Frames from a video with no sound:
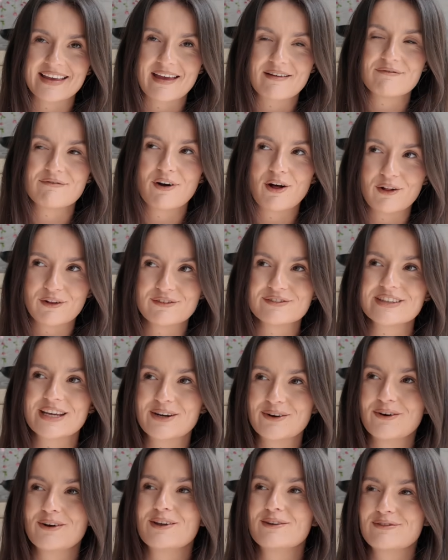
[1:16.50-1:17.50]
involved
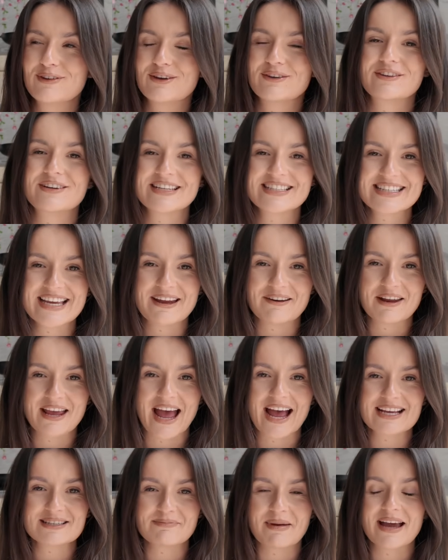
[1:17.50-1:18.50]
in all of the other interior
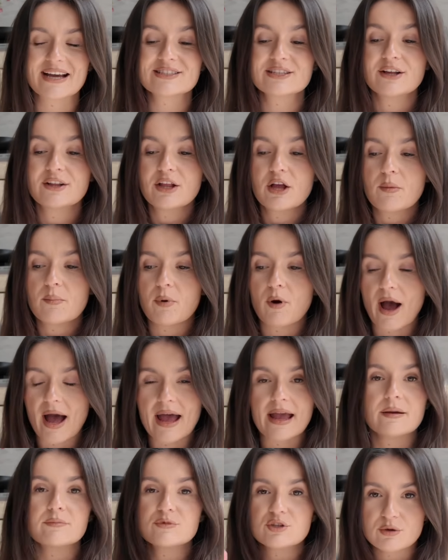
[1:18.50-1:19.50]
aspects, but
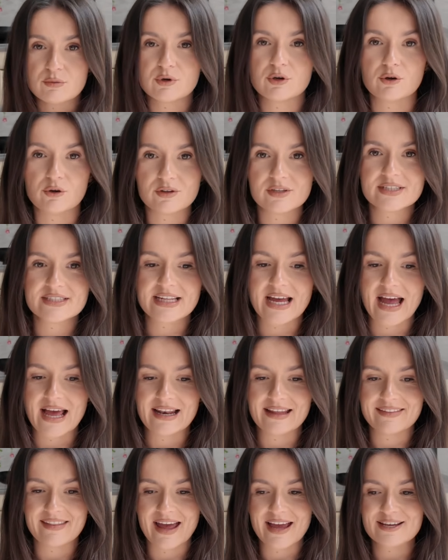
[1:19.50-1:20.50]
I am doing all the
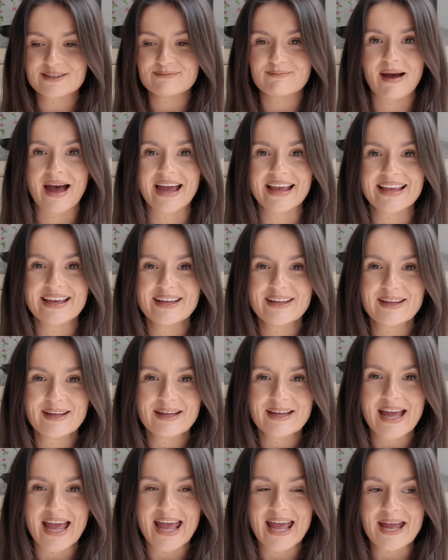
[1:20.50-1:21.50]
styling. That is my
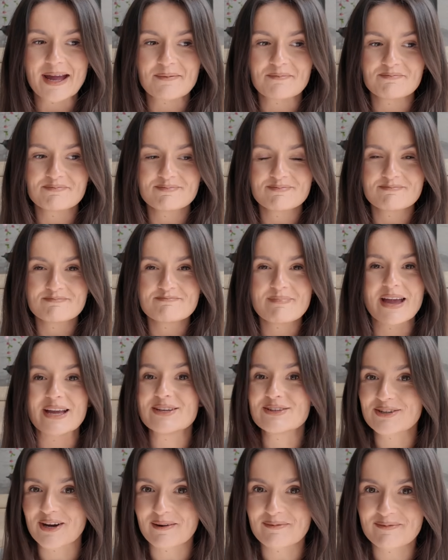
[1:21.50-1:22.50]

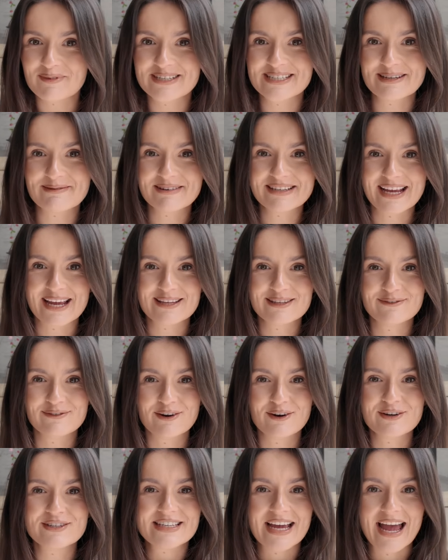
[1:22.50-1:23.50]
main job, which I'm excited
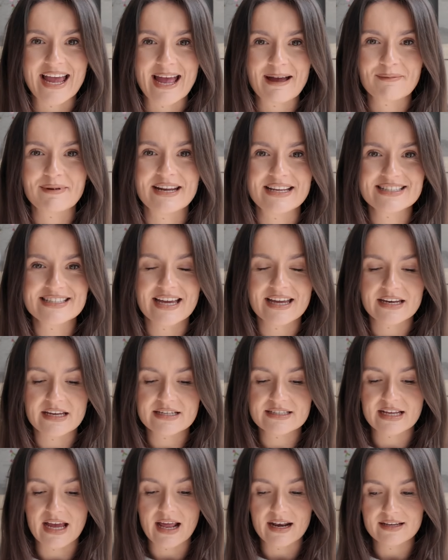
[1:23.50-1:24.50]
for because I am an interior
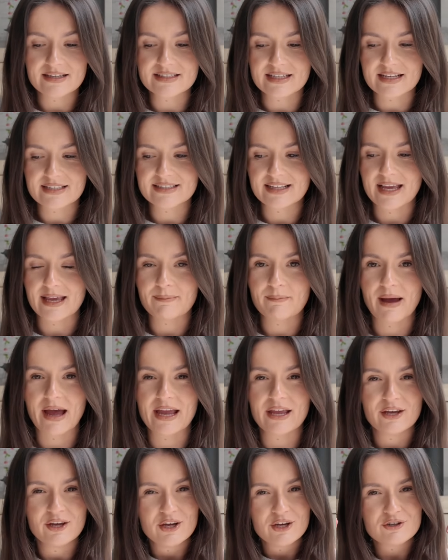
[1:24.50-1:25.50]
stylist. That's like
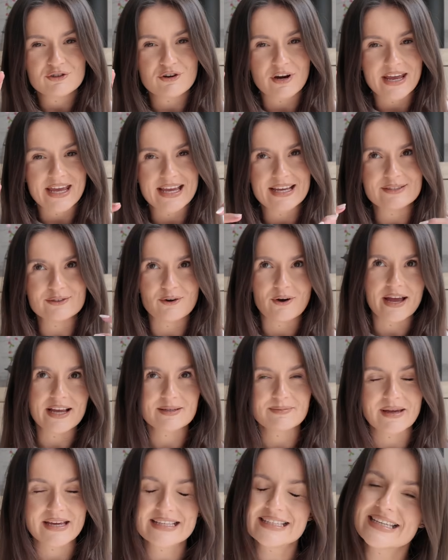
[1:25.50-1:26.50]
my trade or
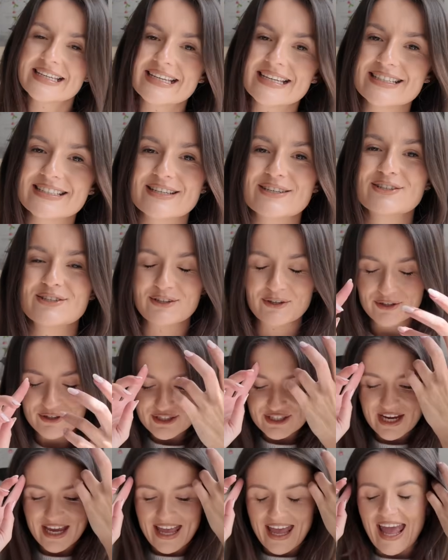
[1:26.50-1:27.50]
expertise as
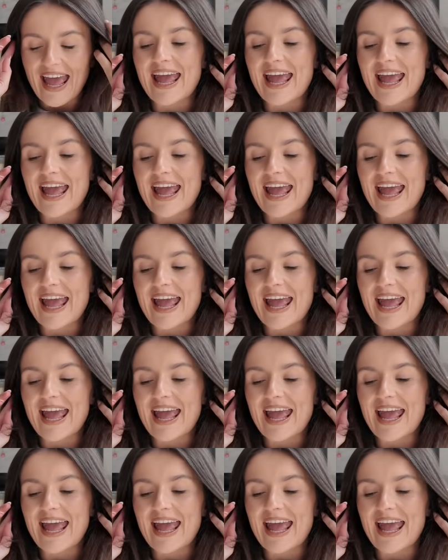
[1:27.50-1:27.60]
such.